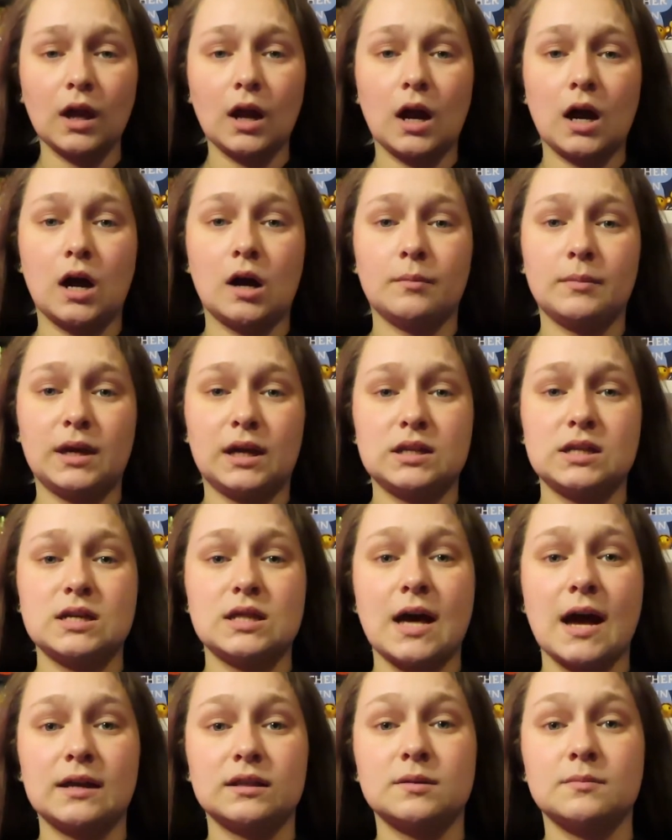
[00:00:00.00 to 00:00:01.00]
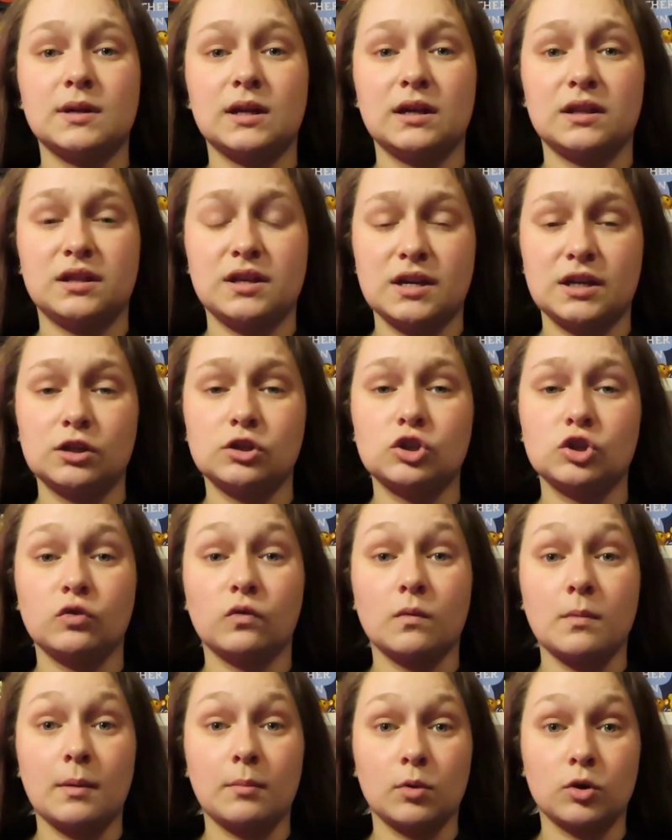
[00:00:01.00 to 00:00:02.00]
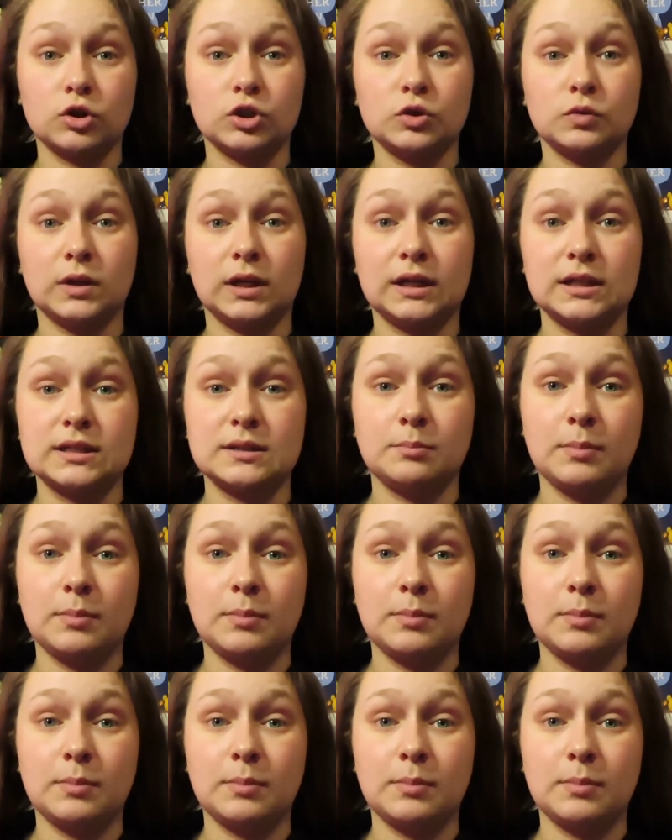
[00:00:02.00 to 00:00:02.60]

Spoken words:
any last minute things you remembered you needed to